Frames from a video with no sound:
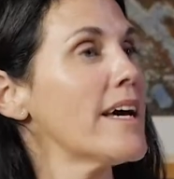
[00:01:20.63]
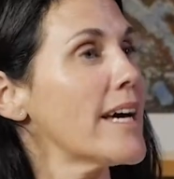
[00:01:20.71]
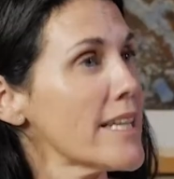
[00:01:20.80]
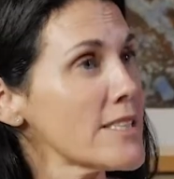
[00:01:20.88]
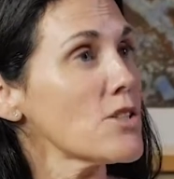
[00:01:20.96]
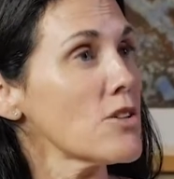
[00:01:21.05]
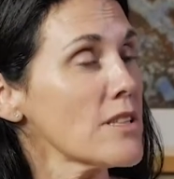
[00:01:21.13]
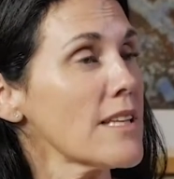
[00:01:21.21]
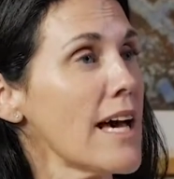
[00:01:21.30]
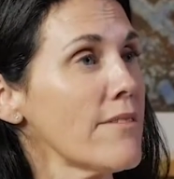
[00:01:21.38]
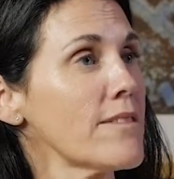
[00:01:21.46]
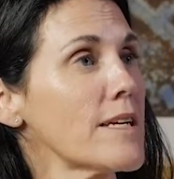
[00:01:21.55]
And I started
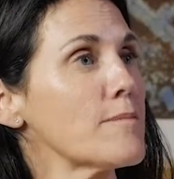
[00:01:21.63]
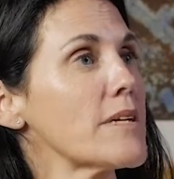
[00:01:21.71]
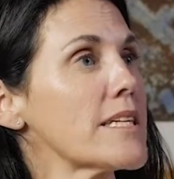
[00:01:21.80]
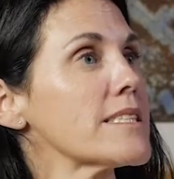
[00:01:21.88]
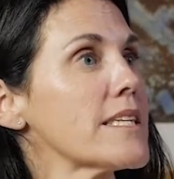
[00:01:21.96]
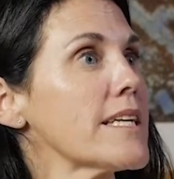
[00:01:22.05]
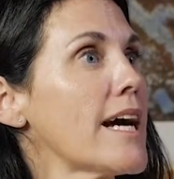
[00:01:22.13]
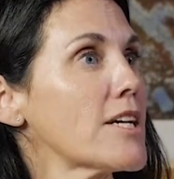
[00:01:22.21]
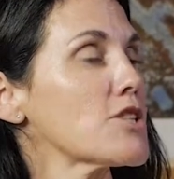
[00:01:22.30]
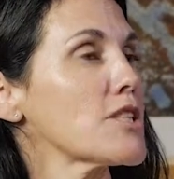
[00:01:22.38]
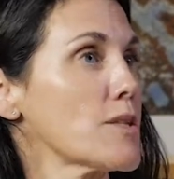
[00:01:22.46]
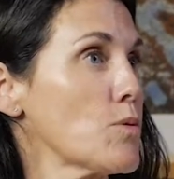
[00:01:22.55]
laughing because it
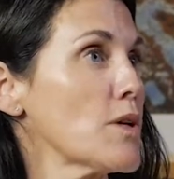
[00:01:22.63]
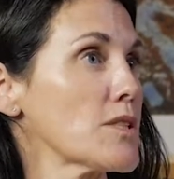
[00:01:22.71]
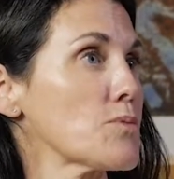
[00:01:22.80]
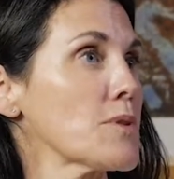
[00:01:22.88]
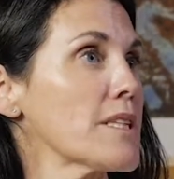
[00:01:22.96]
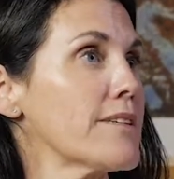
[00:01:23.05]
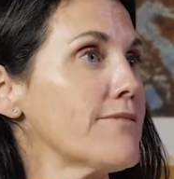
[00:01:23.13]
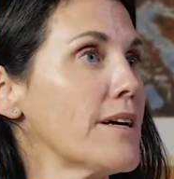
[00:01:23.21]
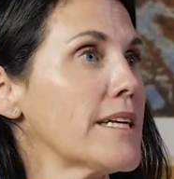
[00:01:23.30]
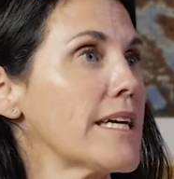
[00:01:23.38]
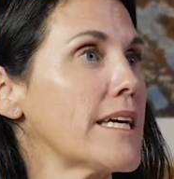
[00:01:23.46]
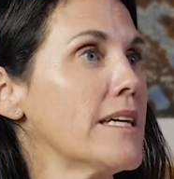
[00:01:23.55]
actually was really
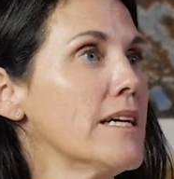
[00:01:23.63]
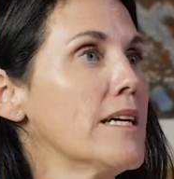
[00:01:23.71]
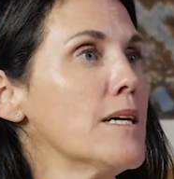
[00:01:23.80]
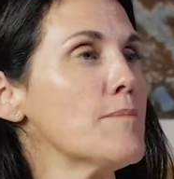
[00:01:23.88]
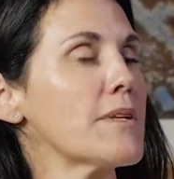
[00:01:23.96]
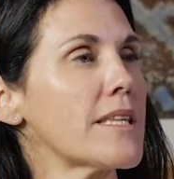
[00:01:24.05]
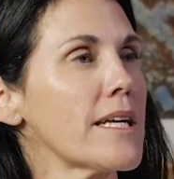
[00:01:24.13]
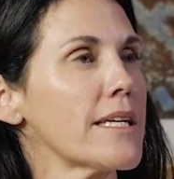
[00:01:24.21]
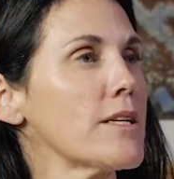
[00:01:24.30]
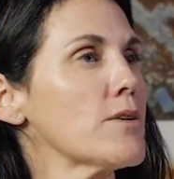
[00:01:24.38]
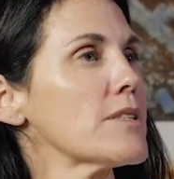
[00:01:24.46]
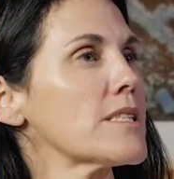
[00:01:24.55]
funny. But then I
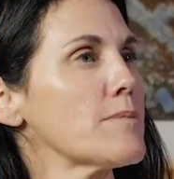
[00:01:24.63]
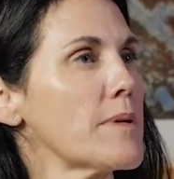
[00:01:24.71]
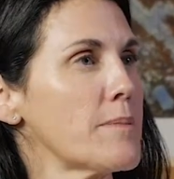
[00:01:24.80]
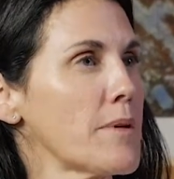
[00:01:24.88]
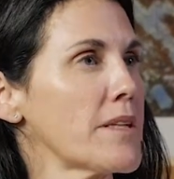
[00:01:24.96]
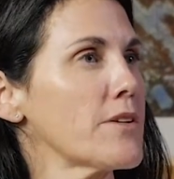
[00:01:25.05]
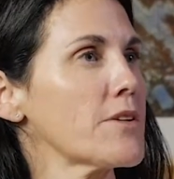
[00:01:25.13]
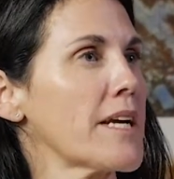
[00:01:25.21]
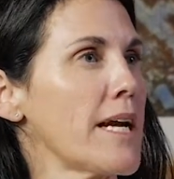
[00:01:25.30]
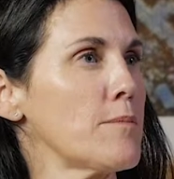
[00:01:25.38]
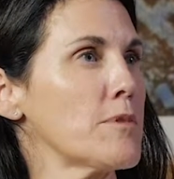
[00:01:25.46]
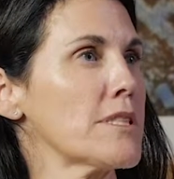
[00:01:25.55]
noticed that people had their
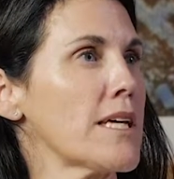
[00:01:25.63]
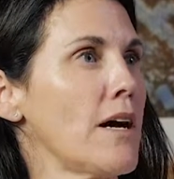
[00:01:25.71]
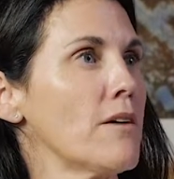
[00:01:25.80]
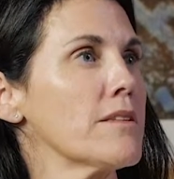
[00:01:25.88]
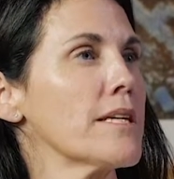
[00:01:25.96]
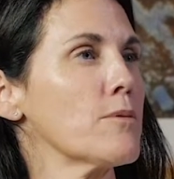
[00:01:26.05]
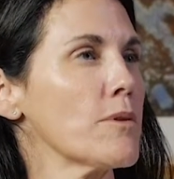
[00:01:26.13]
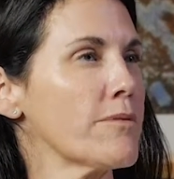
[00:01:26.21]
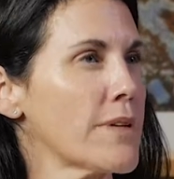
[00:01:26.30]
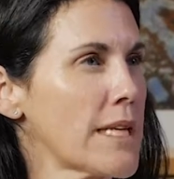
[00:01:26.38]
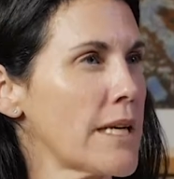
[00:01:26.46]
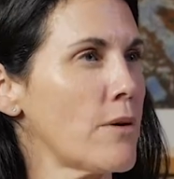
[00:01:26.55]
cameras out, and they were
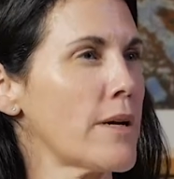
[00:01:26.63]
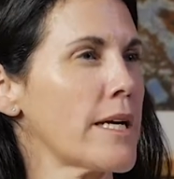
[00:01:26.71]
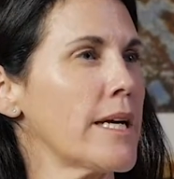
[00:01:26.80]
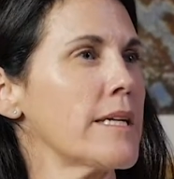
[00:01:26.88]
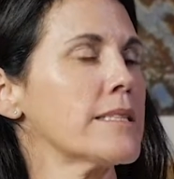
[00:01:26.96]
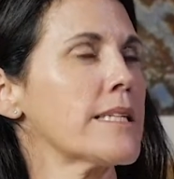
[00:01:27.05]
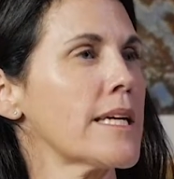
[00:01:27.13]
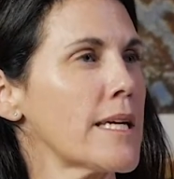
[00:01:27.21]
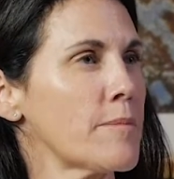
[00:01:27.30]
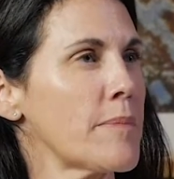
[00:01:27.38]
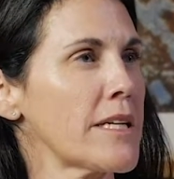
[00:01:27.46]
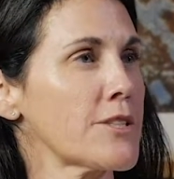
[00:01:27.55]
videoing it and
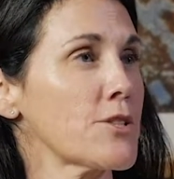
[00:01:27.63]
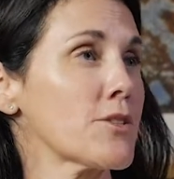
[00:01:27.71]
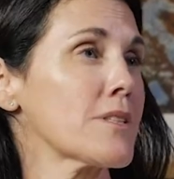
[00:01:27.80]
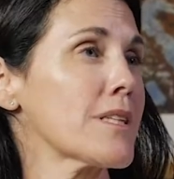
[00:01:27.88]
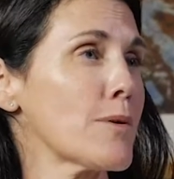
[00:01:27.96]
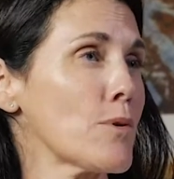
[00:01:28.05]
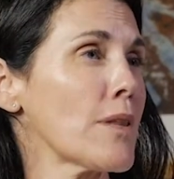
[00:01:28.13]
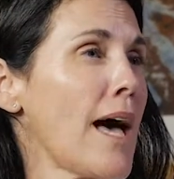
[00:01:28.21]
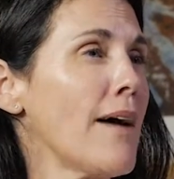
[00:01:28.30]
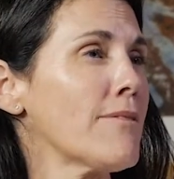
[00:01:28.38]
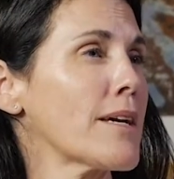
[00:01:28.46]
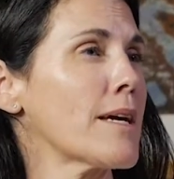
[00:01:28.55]
taking pictures, and they were
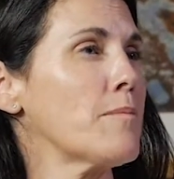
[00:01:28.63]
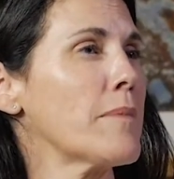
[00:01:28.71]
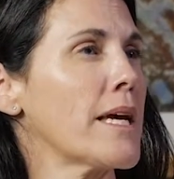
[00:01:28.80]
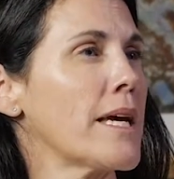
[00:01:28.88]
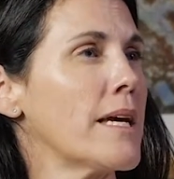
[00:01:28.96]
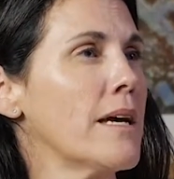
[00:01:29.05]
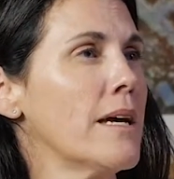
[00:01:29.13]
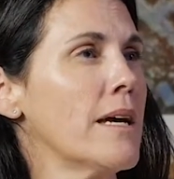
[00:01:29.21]
laughing at me.